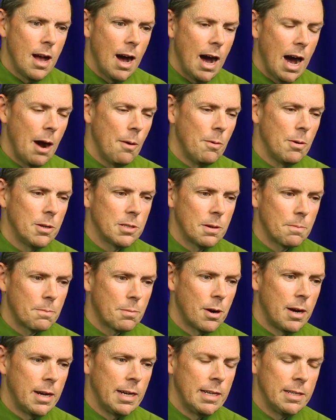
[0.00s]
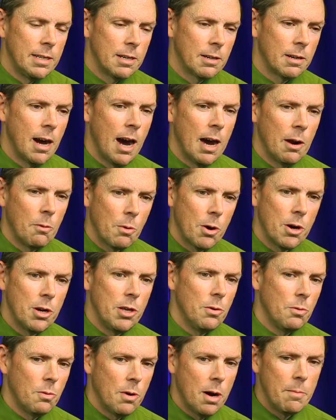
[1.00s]
I wasn't praying, dear God, where do
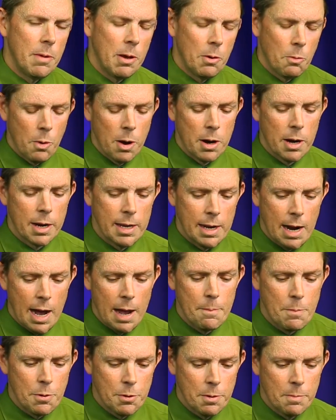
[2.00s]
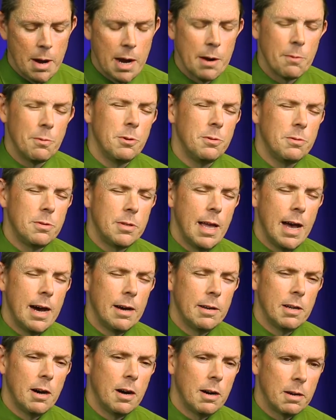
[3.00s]
you want me? Where can I put my roots
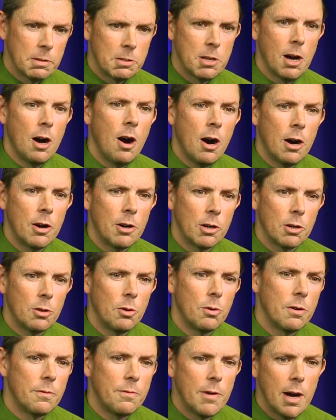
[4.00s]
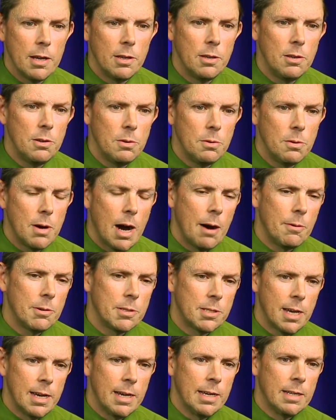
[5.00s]
down to honor and glorify you? I was
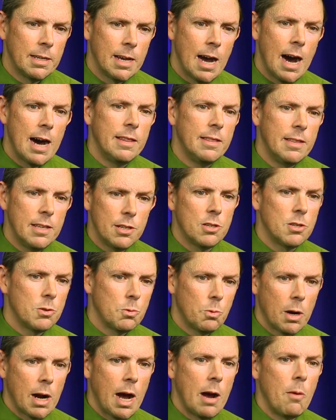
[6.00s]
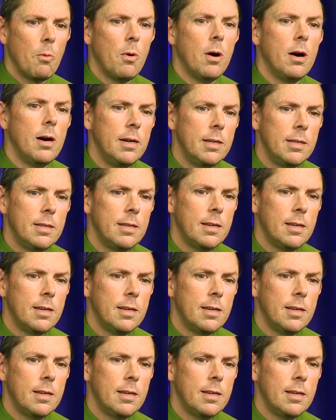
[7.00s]
saying, God, this is what I want.